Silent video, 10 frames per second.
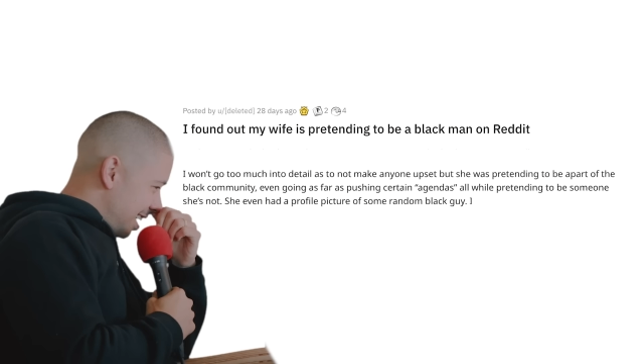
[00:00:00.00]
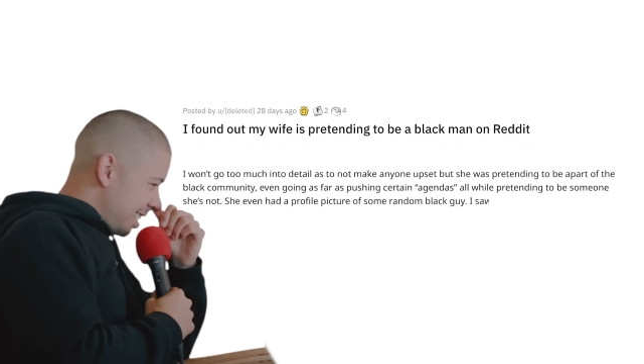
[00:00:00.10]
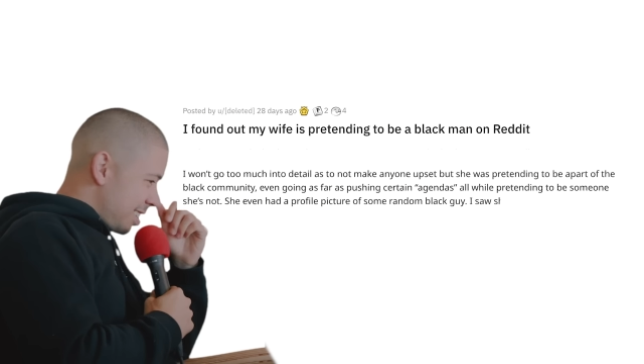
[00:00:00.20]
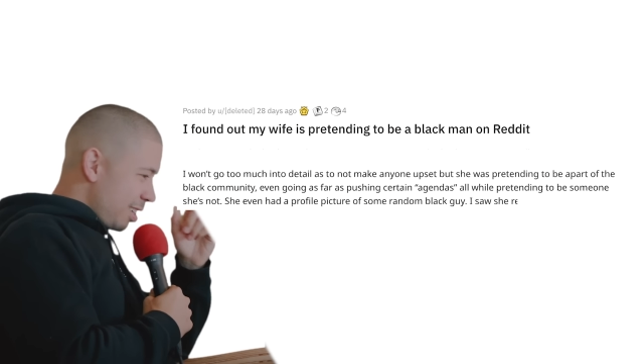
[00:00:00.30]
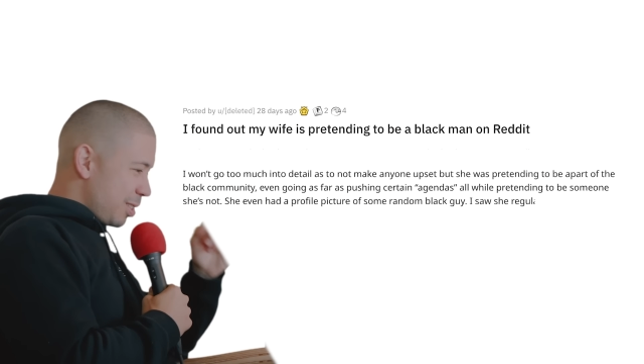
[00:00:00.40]

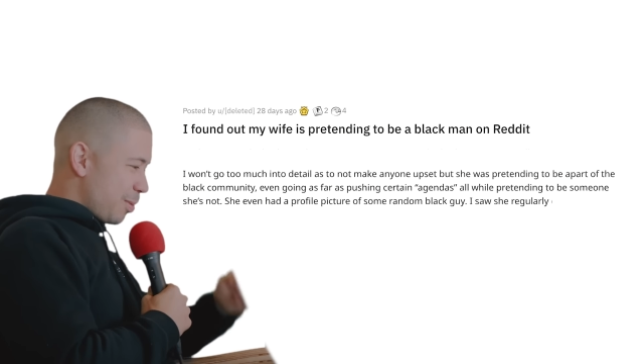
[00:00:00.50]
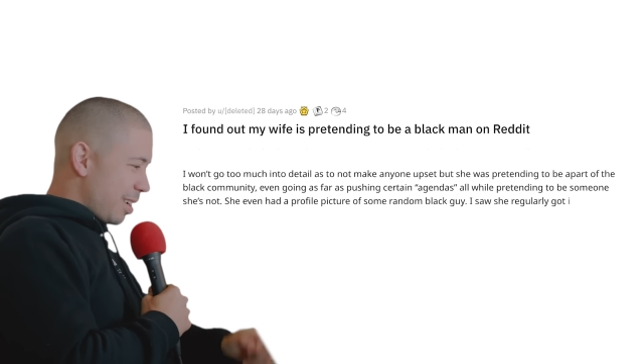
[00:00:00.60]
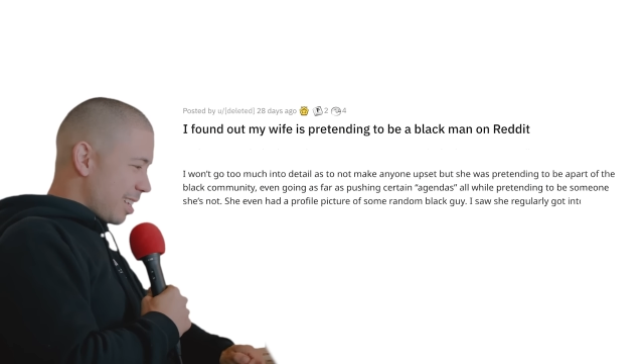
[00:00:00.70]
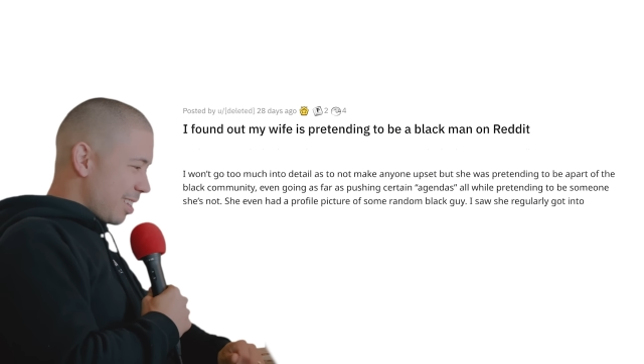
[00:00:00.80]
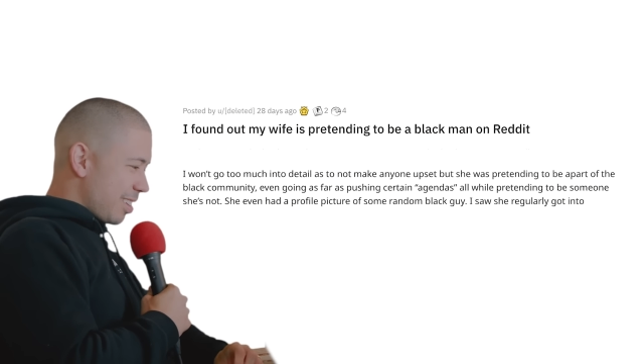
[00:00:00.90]
I saw she
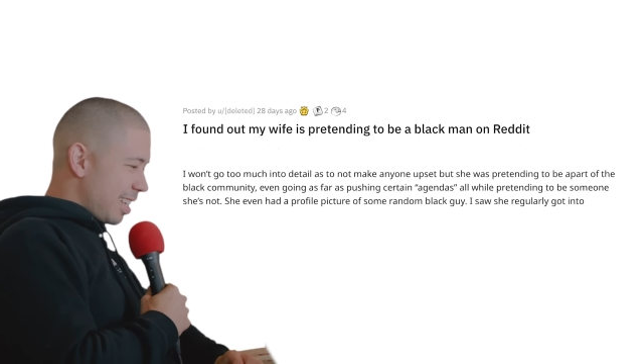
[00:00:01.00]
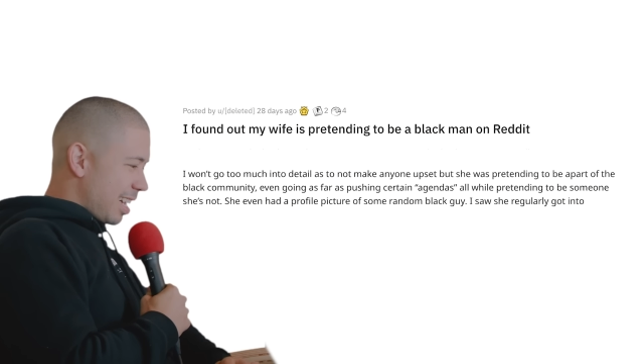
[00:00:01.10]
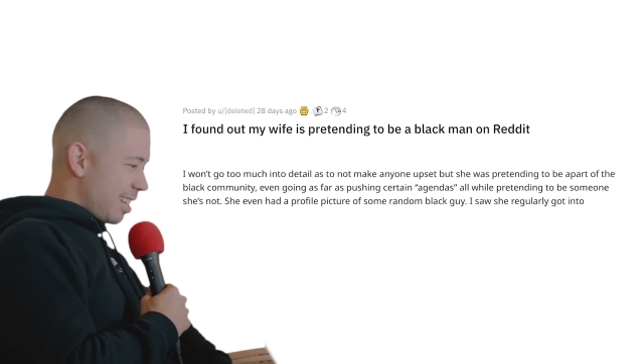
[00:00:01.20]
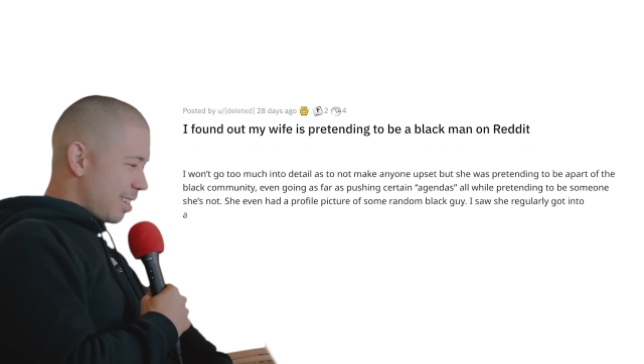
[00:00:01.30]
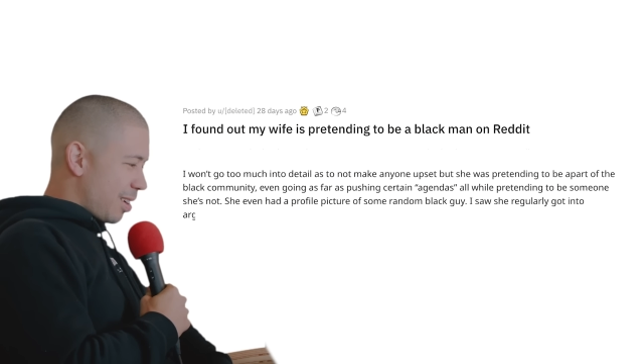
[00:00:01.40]
regularly
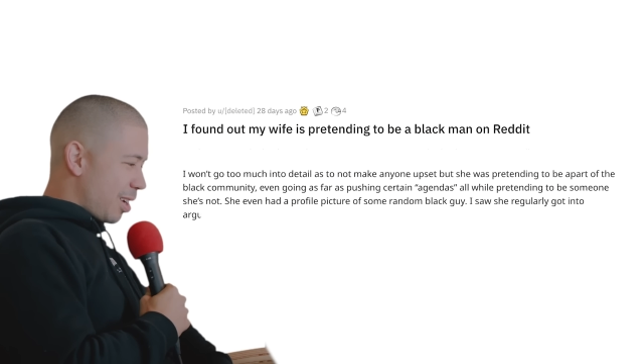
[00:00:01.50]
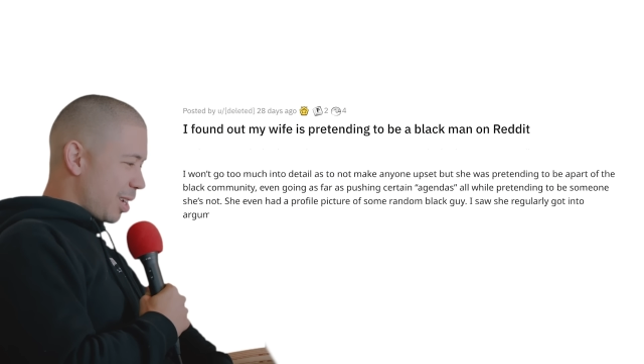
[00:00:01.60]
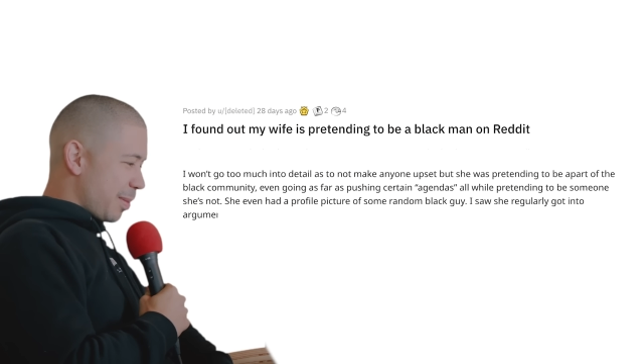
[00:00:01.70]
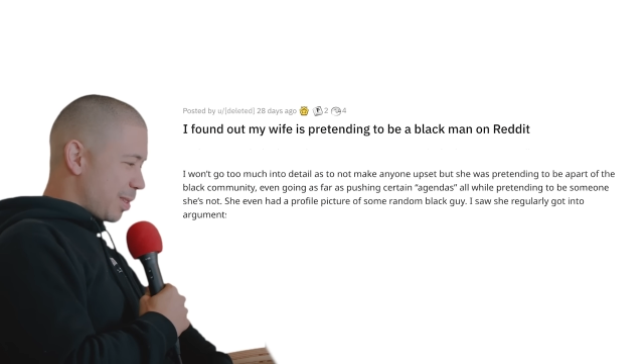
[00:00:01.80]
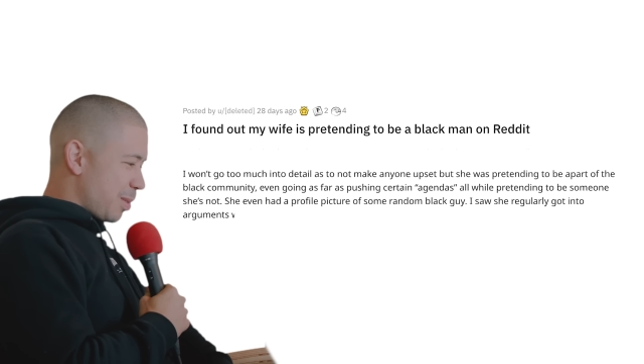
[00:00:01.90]
got into
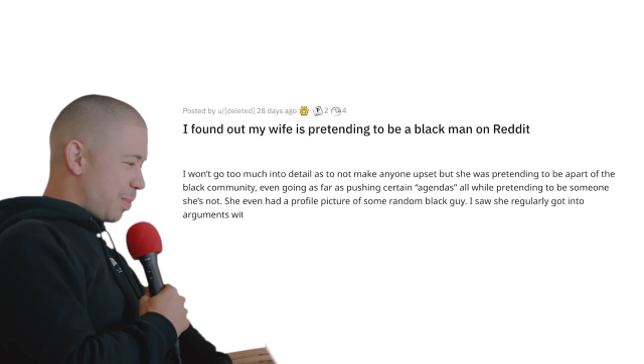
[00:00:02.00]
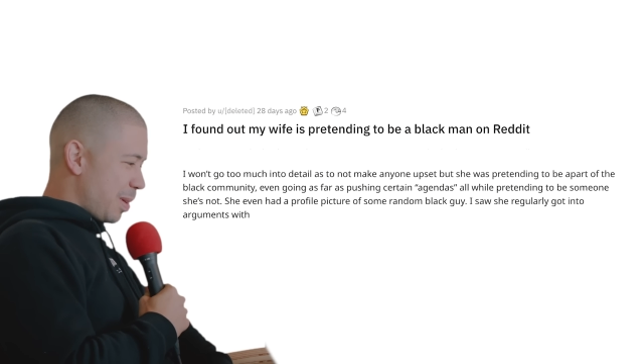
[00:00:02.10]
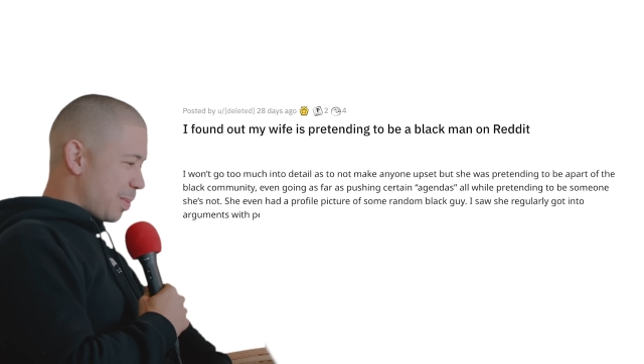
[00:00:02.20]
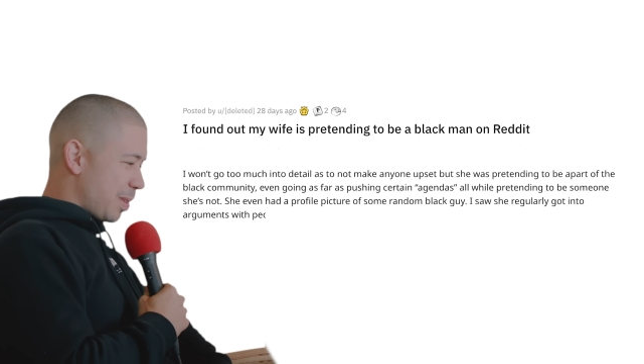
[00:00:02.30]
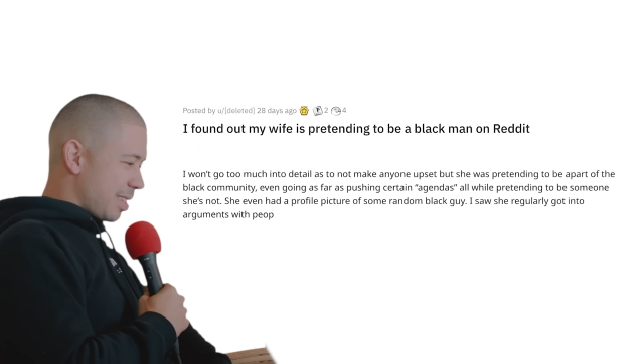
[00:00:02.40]
arguments with
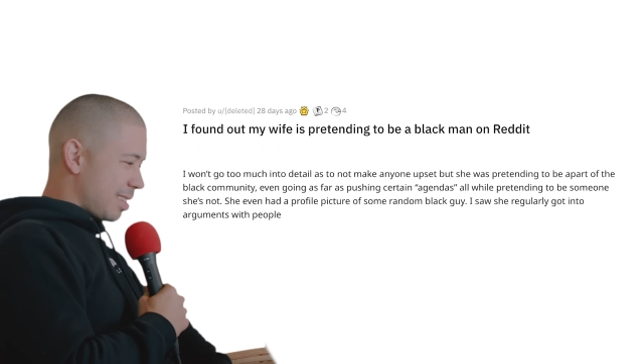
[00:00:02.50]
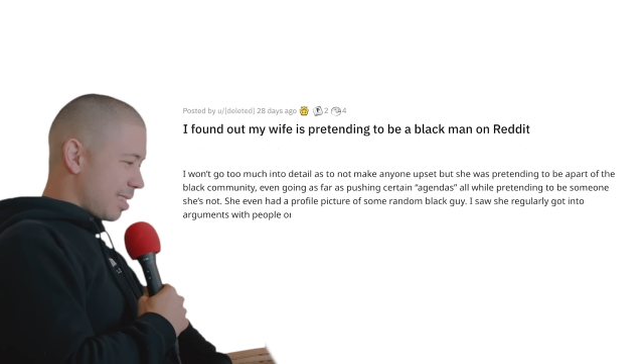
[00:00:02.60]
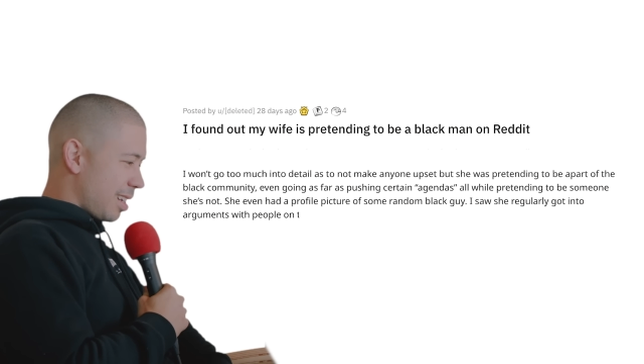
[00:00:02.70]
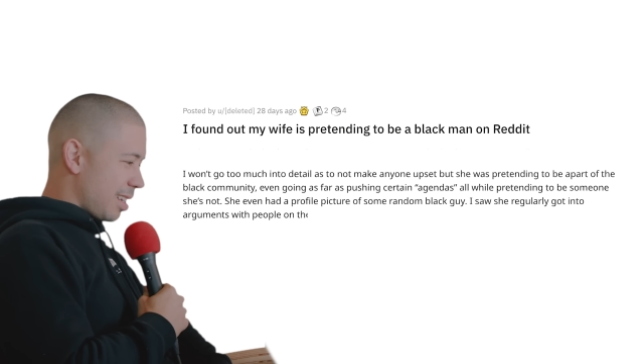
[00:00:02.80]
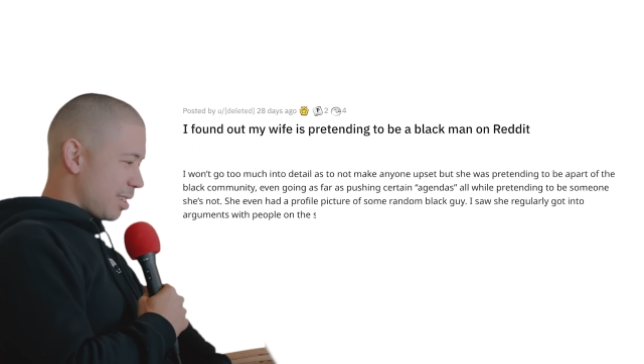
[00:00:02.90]
people on the
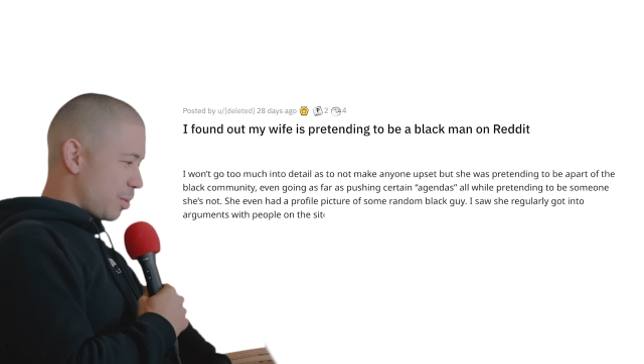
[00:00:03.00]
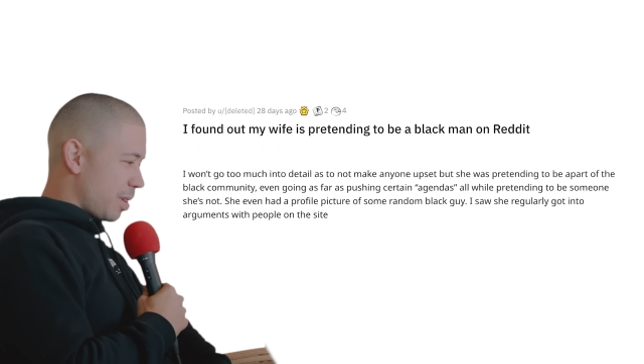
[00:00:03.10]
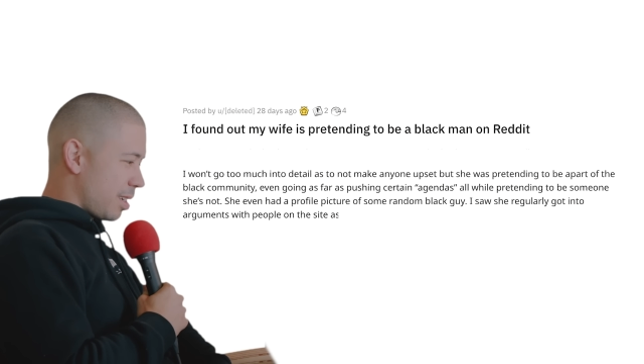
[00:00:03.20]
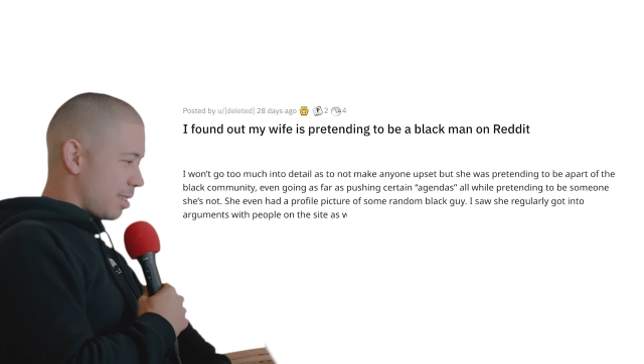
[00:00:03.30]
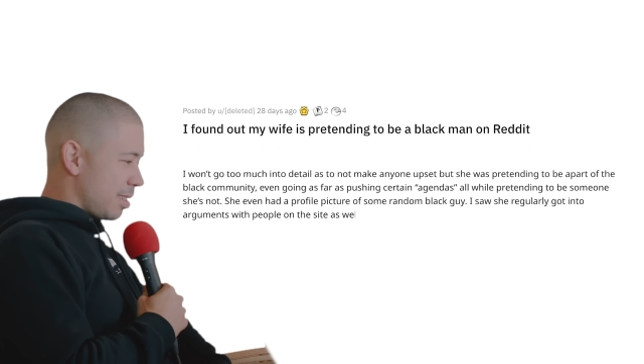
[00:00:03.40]
site as
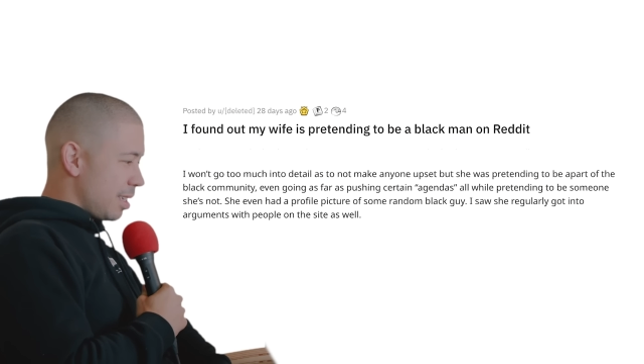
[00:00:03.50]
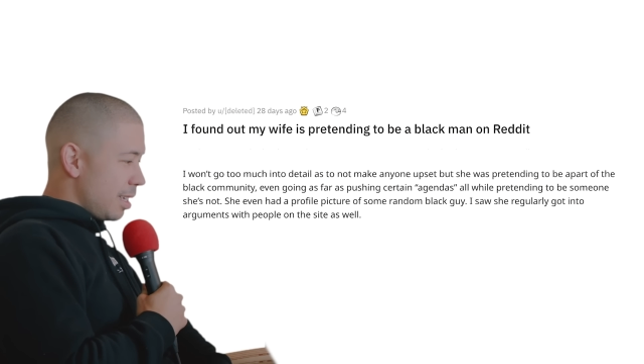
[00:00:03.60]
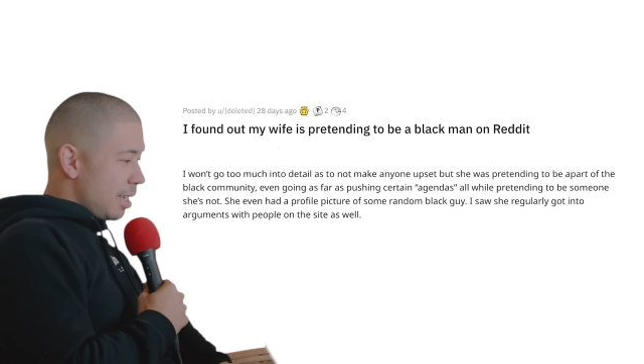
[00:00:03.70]
well.